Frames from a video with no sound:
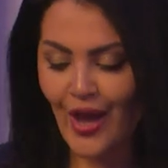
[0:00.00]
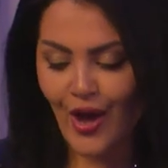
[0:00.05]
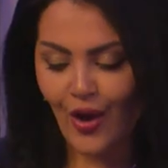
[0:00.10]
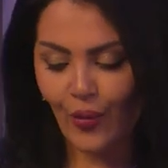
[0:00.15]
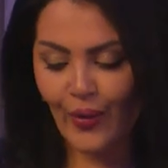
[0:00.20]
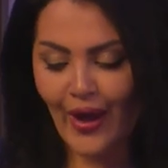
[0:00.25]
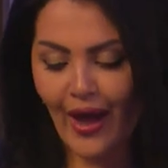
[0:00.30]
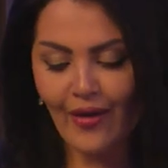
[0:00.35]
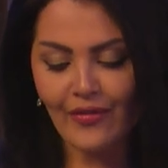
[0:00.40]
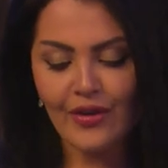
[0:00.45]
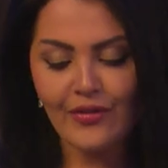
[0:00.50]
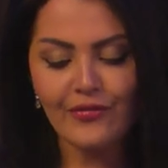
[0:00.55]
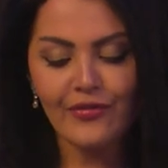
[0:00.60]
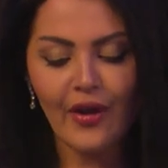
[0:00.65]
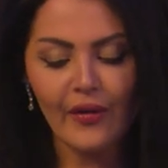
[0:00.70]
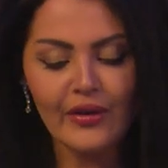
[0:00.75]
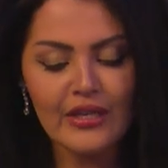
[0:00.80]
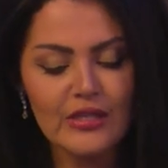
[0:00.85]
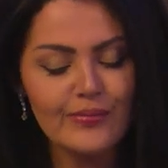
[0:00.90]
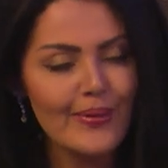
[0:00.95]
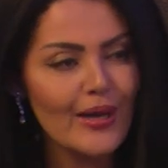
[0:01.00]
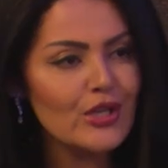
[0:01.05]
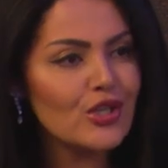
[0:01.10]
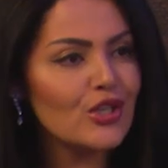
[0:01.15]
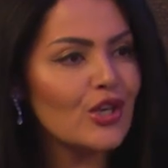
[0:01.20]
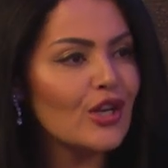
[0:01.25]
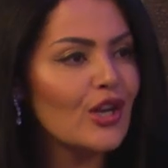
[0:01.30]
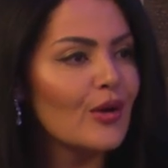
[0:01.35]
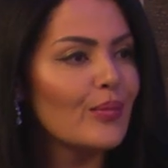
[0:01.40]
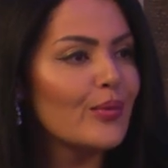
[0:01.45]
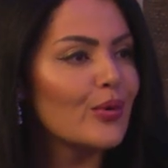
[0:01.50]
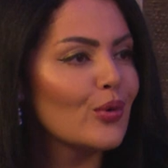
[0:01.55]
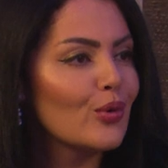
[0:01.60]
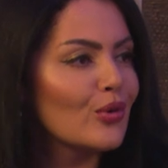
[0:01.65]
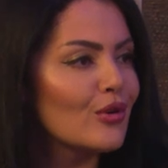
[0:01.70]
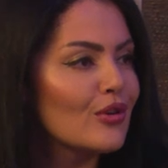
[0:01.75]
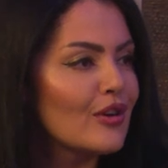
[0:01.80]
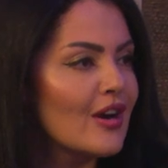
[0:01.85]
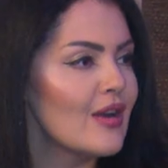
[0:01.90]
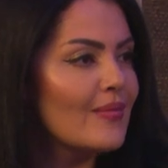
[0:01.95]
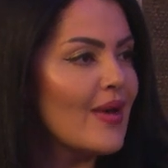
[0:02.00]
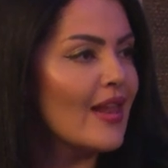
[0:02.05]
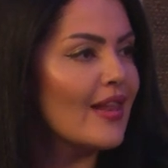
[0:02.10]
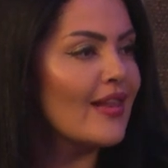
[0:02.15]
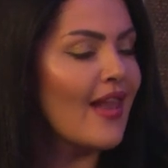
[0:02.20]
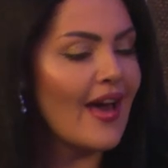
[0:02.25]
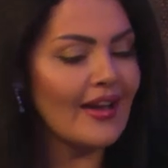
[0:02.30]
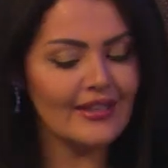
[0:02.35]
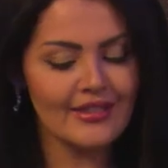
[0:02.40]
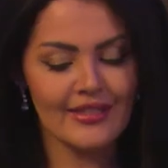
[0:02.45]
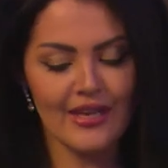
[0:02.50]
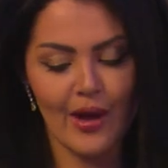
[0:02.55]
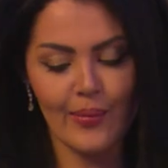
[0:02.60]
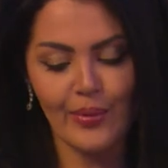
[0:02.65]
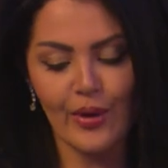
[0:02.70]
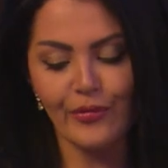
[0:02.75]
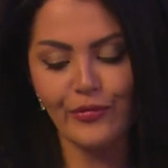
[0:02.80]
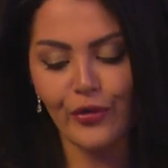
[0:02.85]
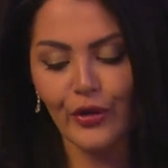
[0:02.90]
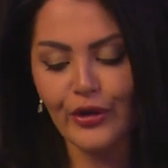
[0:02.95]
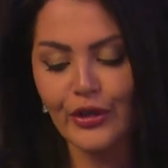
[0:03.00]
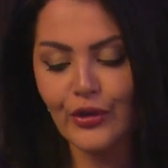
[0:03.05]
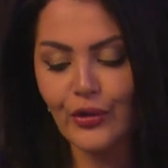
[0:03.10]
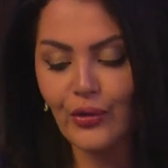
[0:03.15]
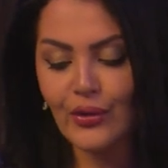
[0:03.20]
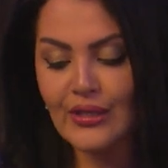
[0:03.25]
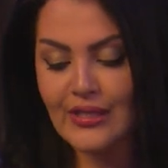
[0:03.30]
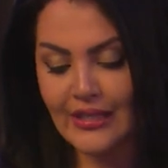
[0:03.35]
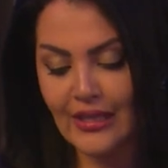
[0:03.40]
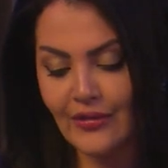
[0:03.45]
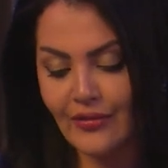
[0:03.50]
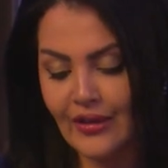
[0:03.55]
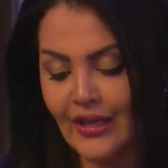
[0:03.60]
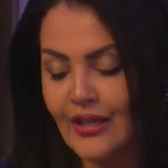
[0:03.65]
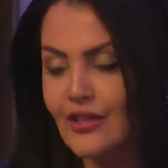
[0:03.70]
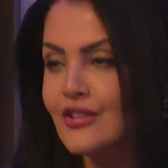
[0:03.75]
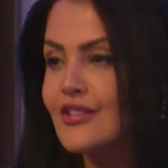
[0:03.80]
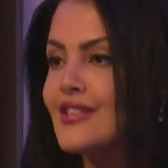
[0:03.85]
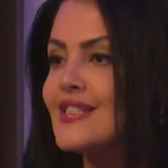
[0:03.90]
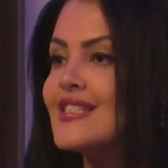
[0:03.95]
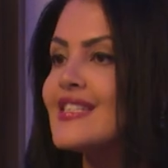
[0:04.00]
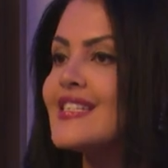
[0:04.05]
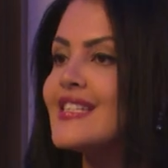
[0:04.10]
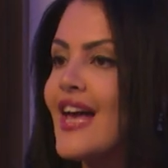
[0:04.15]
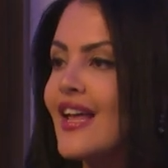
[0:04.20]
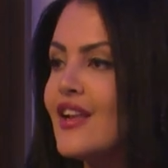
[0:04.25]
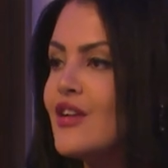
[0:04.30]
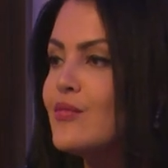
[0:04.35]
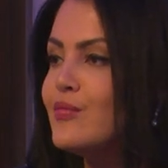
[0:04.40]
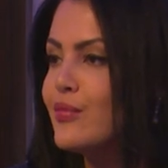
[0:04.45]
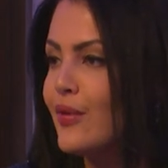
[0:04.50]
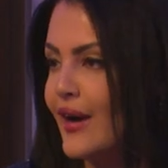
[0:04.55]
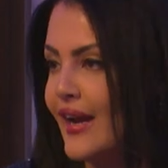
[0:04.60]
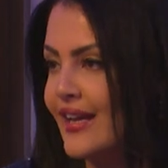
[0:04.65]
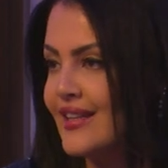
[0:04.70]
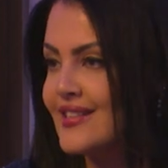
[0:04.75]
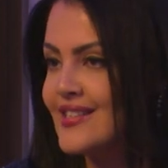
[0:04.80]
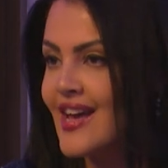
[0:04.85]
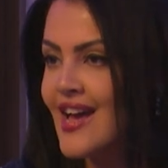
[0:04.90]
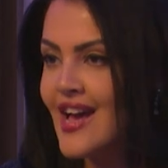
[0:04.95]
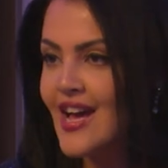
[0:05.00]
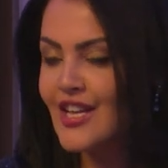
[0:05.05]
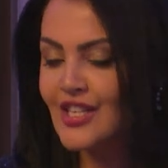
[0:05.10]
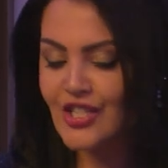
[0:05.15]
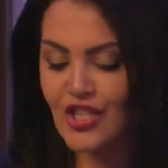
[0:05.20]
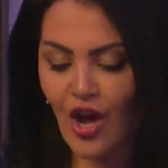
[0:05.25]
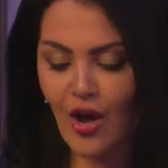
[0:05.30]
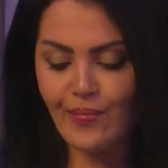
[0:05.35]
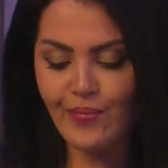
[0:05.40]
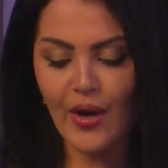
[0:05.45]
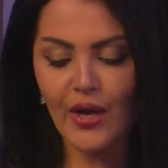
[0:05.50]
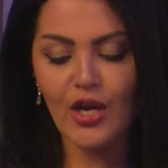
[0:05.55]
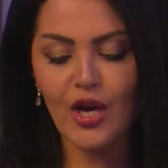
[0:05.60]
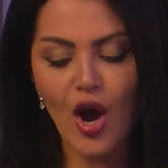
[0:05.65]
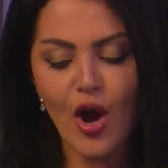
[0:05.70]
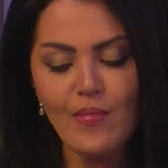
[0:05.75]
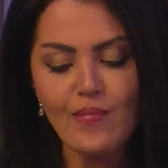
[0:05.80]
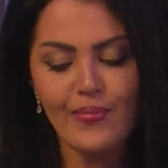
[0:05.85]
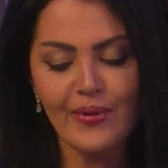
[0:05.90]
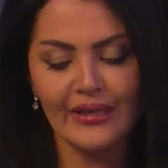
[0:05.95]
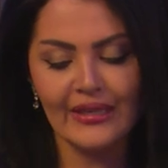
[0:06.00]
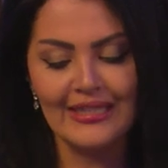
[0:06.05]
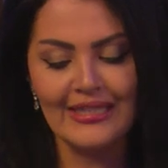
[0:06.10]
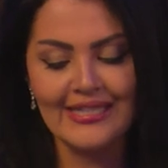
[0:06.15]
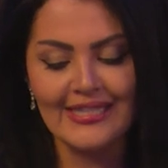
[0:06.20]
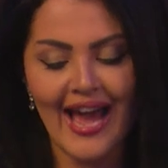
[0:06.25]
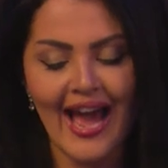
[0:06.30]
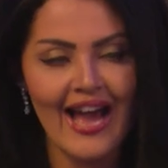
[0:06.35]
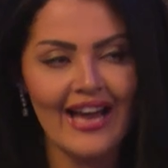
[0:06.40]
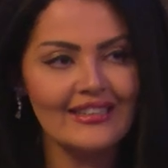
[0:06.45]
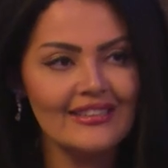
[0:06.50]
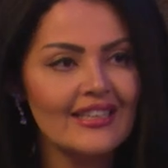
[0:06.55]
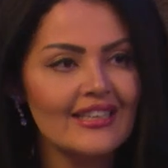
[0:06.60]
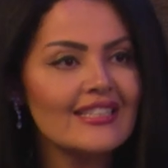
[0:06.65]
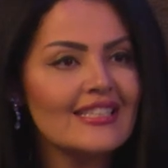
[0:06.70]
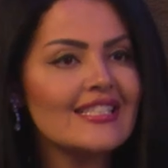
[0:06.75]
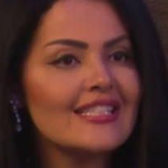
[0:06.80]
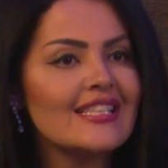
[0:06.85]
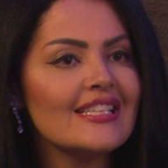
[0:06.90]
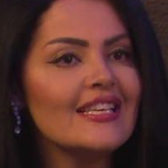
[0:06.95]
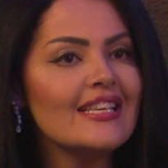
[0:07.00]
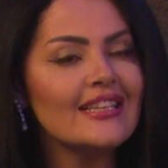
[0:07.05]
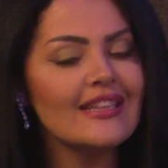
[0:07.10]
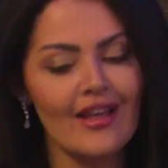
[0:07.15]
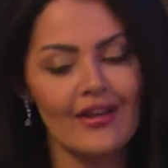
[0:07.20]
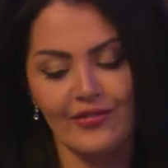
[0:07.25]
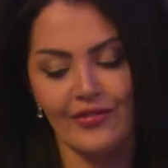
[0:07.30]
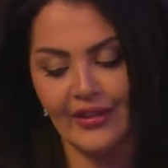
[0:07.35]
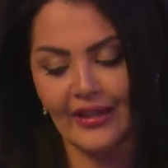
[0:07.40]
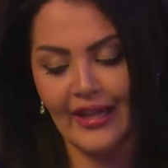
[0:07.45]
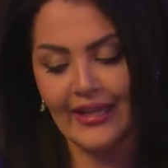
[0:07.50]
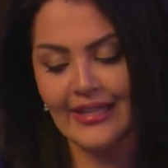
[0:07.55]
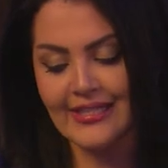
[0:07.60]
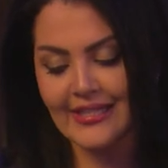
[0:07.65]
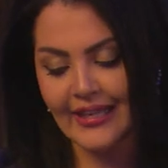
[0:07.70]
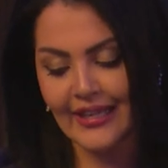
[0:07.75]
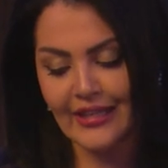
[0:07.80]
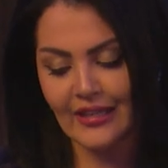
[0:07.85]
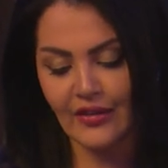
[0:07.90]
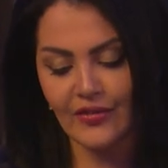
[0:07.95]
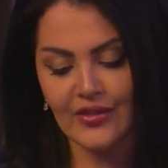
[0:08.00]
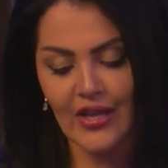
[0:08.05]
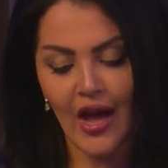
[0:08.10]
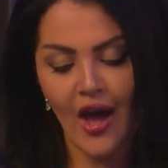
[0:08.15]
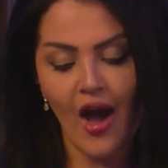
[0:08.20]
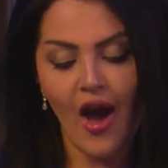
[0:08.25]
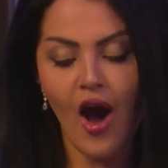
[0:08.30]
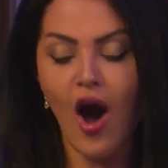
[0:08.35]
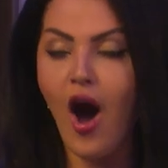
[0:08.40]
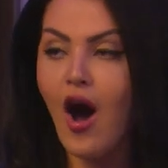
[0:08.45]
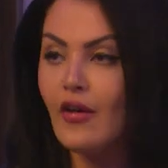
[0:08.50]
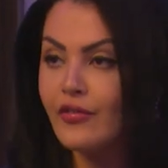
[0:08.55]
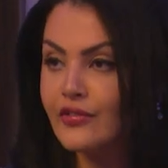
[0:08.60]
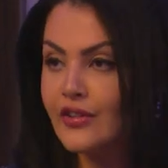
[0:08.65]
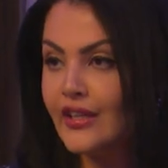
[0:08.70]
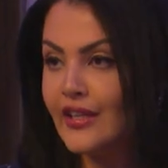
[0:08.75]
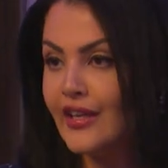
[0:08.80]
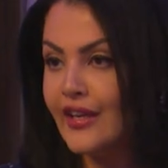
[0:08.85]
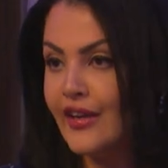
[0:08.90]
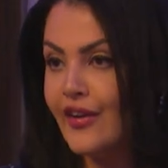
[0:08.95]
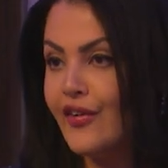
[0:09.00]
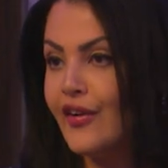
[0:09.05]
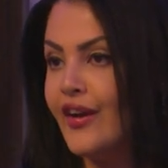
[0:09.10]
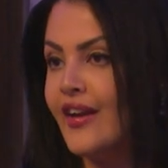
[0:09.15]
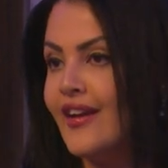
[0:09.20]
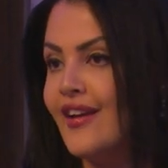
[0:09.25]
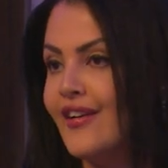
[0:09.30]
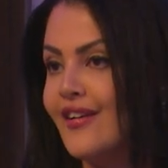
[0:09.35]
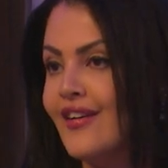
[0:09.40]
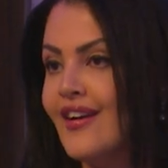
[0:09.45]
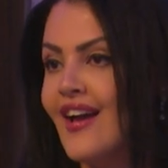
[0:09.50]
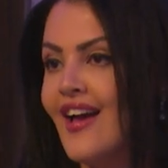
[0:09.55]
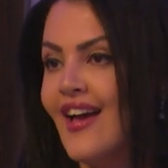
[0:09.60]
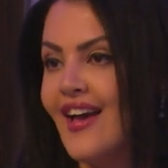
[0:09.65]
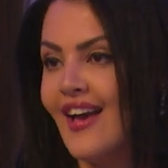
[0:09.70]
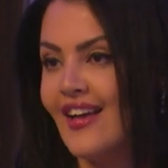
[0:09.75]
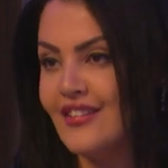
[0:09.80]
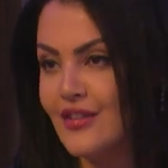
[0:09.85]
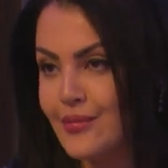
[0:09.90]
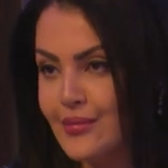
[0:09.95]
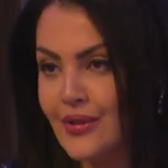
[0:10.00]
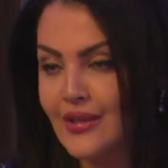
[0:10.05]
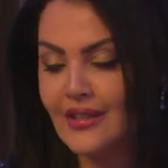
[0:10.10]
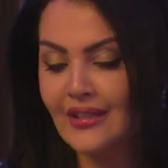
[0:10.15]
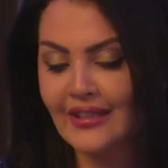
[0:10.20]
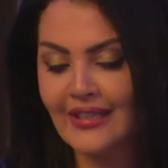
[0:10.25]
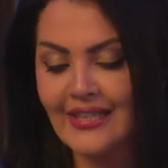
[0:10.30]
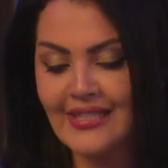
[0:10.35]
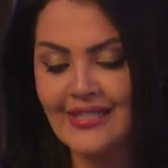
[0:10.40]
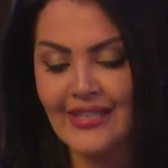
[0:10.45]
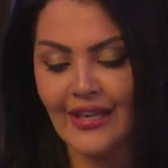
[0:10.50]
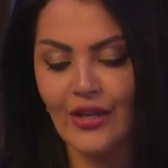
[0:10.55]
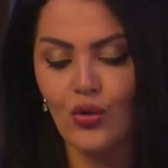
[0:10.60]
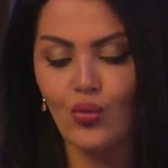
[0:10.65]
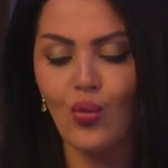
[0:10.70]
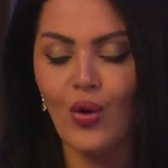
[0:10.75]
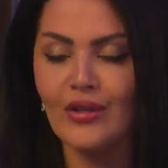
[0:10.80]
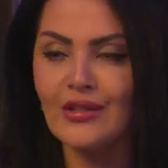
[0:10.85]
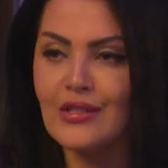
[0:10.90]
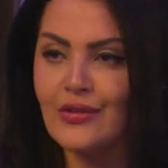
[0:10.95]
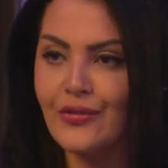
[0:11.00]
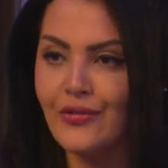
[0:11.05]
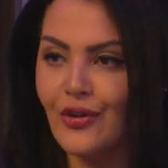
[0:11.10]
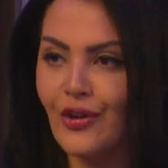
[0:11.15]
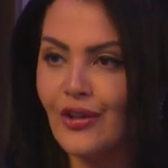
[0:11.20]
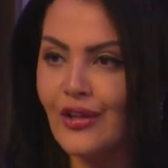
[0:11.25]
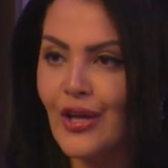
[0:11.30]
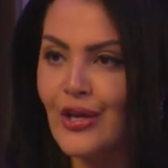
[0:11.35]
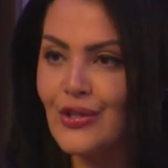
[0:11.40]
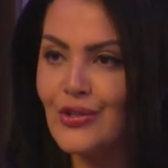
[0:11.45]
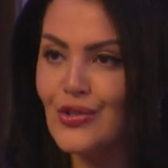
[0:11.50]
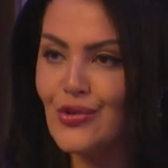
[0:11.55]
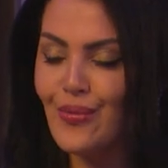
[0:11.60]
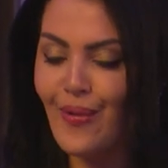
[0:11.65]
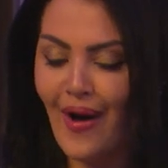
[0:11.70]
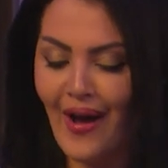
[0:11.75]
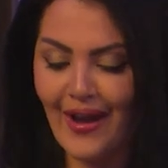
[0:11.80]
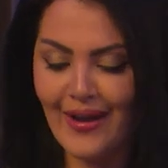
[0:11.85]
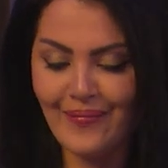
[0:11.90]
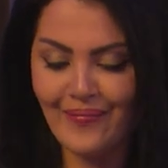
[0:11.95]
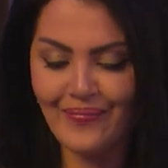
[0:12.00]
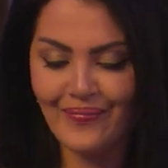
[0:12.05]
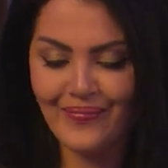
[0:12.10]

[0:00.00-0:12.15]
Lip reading: We have a very special program lined up for you this evening to celebrate top companies and C-level executives of the year here in the Middle East in wonderful Dubai.